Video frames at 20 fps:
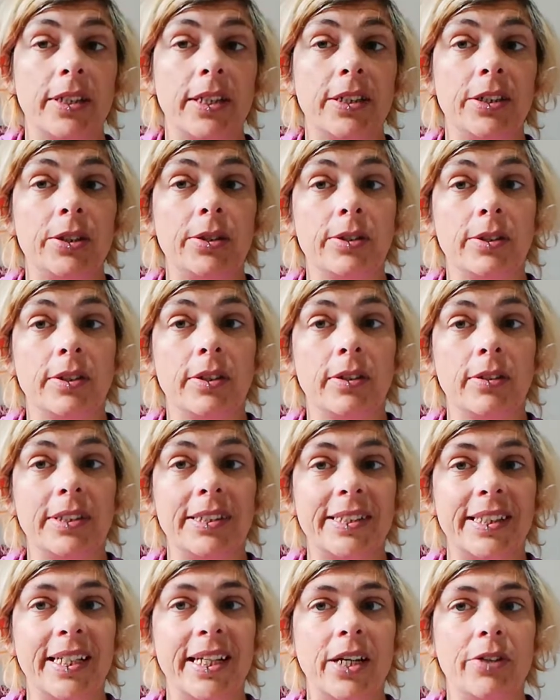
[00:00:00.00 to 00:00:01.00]
and you'll start to
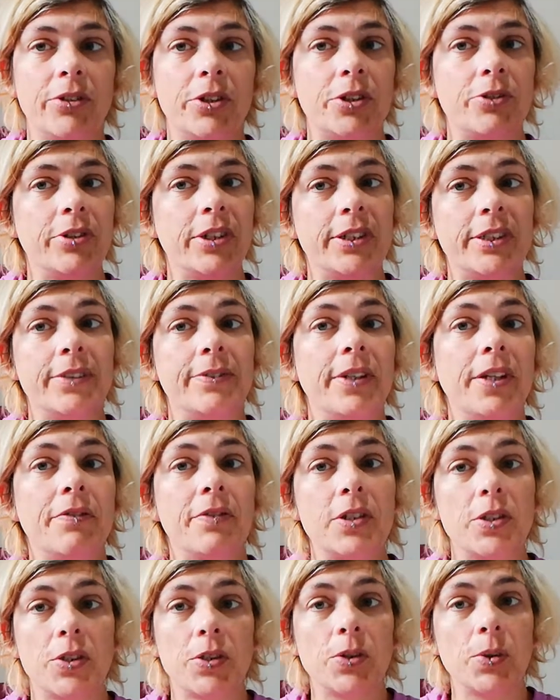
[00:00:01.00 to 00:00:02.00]
see how restrictive
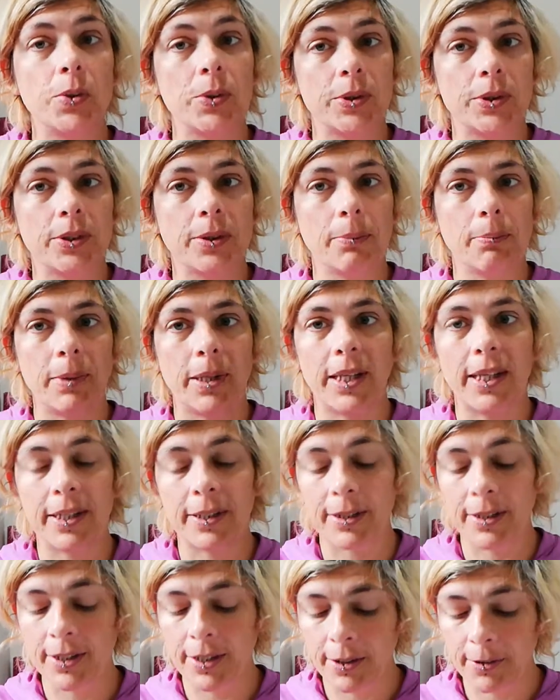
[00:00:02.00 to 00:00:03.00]
even socks can be
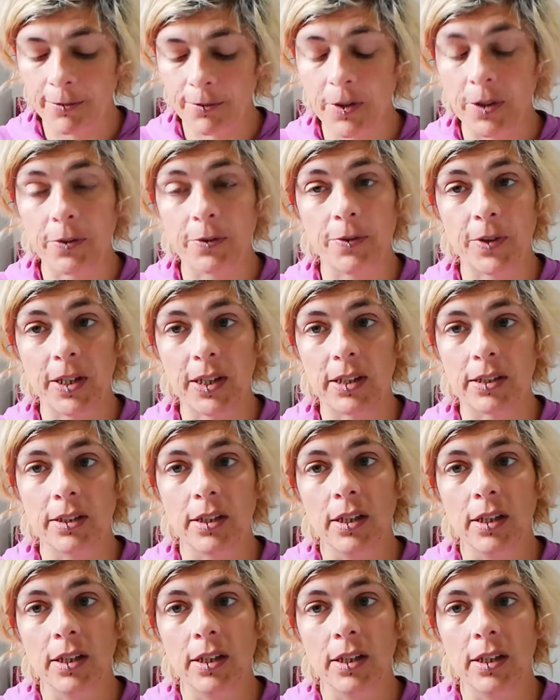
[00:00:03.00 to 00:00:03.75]
for the feet,